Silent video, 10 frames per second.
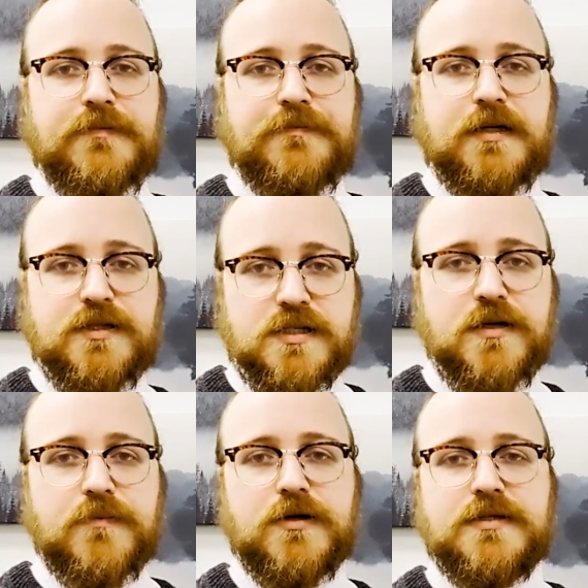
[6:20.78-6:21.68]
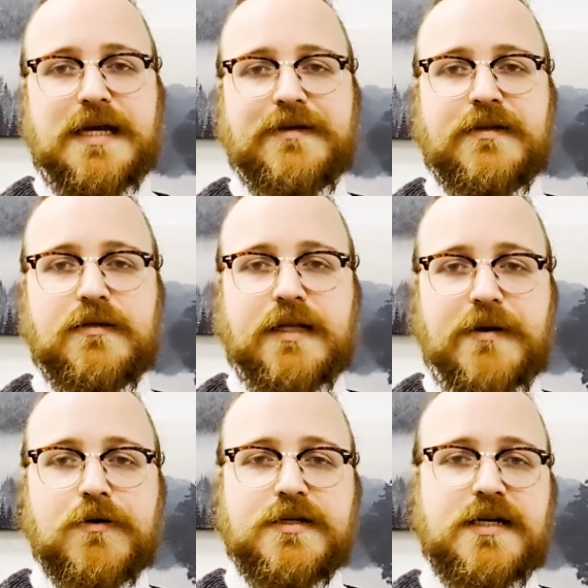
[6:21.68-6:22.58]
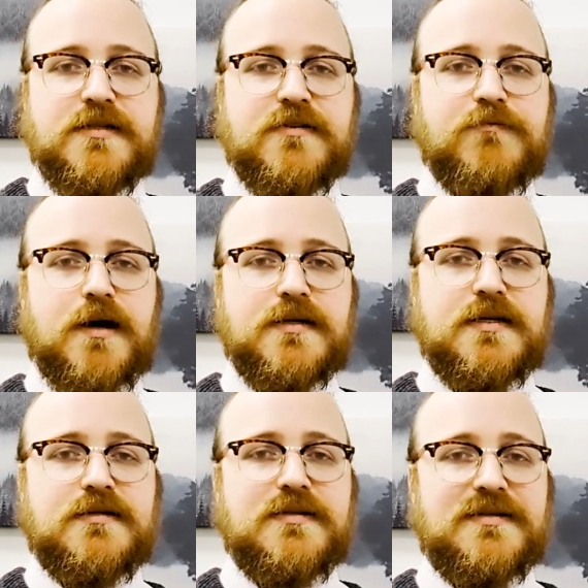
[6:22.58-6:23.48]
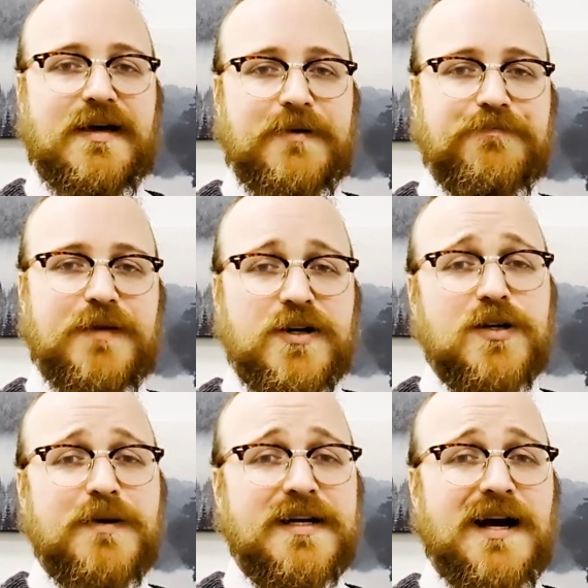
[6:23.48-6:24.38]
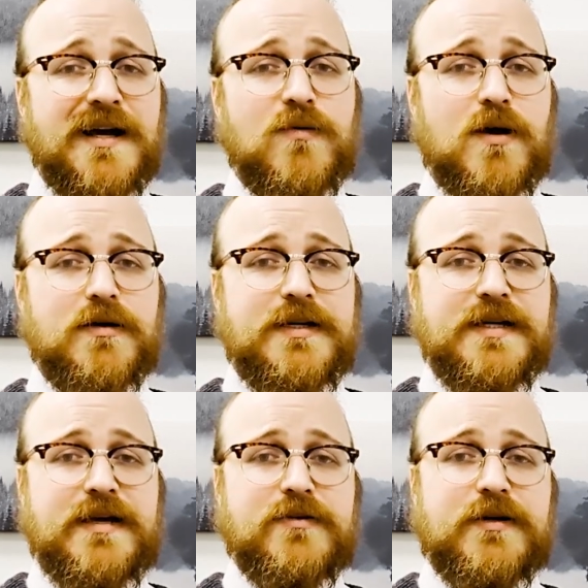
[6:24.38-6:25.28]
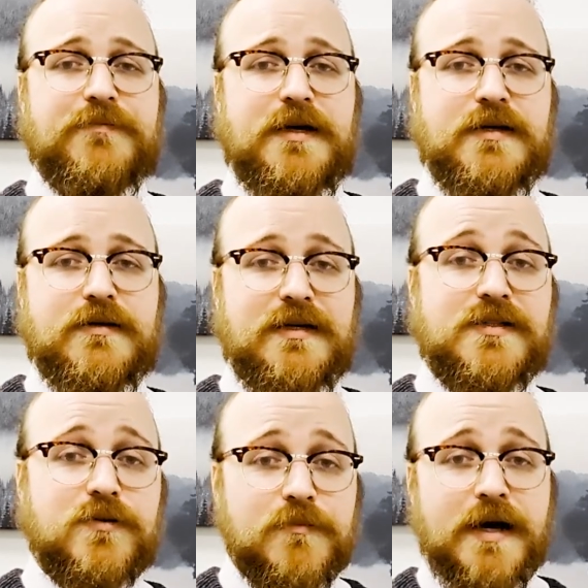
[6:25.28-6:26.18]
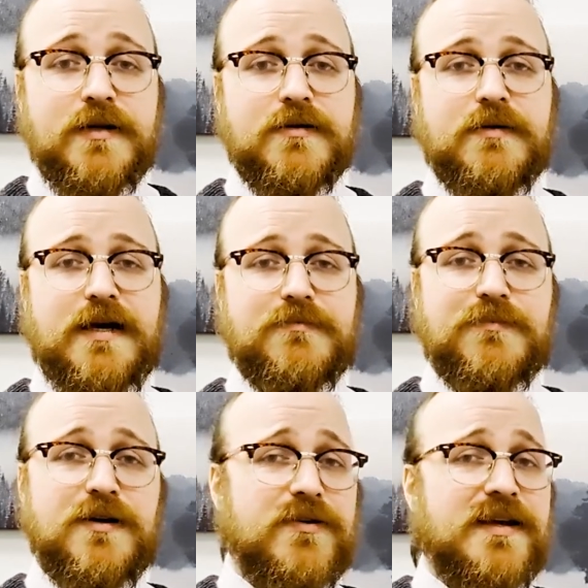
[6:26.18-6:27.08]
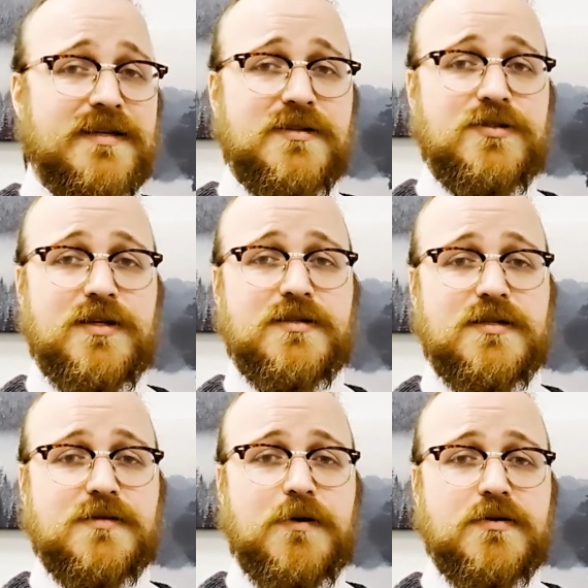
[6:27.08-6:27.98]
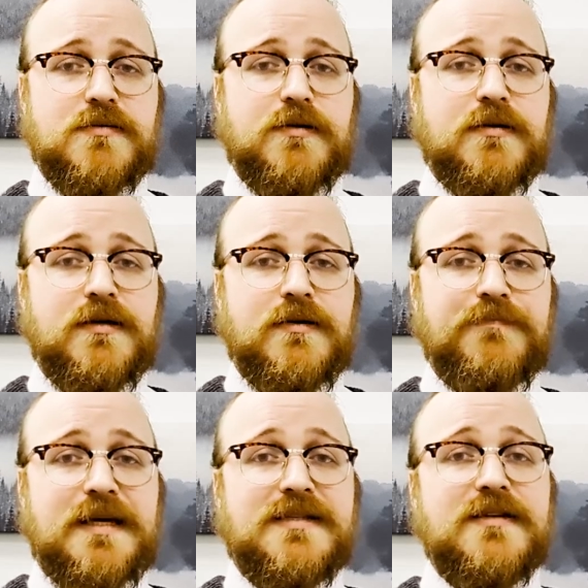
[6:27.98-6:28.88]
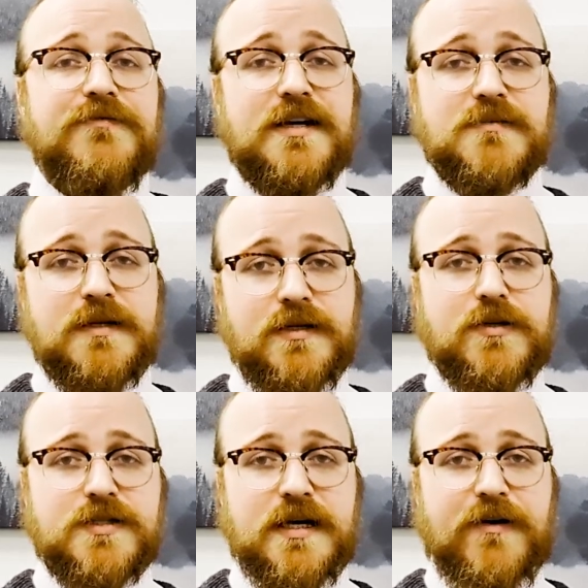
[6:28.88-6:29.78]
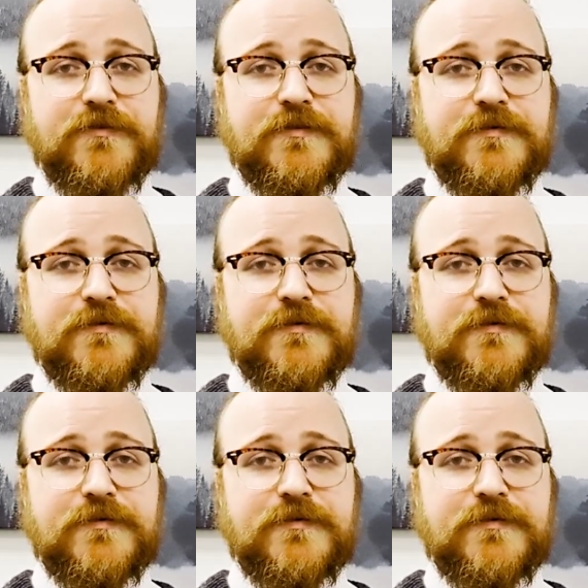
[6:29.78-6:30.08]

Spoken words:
consumers and the labor-intensive processes that underpin high-quality tailoring, and it's a reminder that clothing isn't just disposable, it's an investment in yourself.